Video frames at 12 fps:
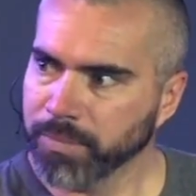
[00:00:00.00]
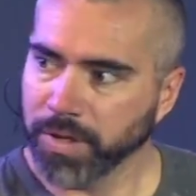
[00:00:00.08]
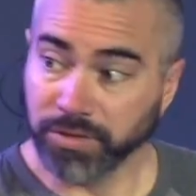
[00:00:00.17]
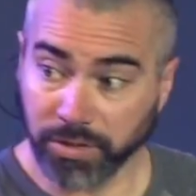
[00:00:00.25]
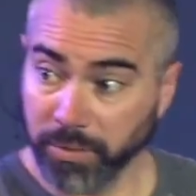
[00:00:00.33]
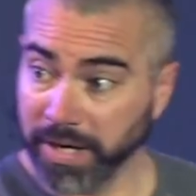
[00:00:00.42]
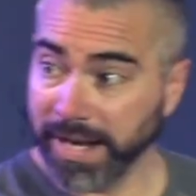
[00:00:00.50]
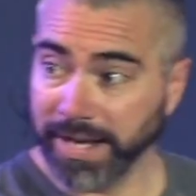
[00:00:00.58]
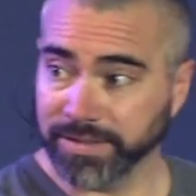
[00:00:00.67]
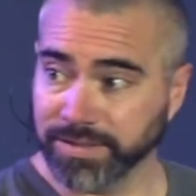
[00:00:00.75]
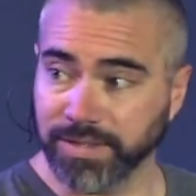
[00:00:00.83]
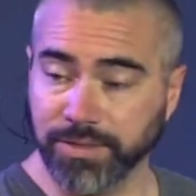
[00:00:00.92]
So I want to
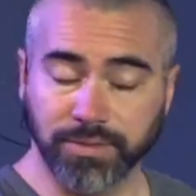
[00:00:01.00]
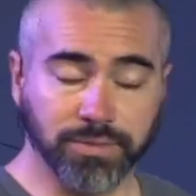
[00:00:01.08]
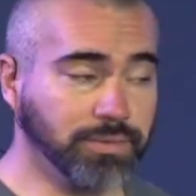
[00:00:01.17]
ask you,